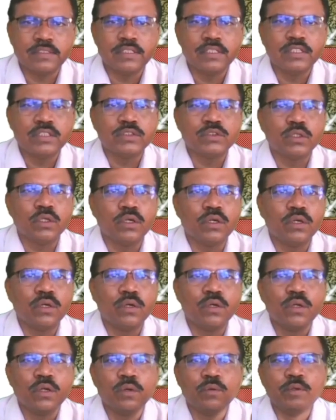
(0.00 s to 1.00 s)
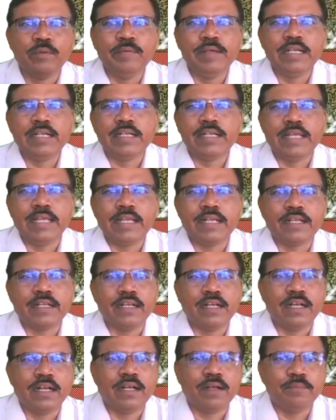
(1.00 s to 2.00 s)
So we will take
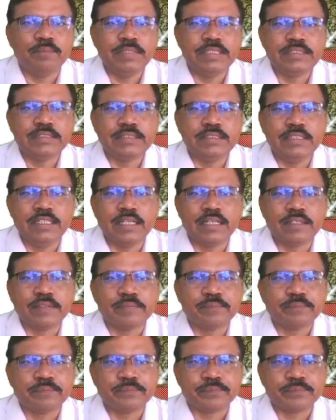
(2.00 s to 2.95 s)
means here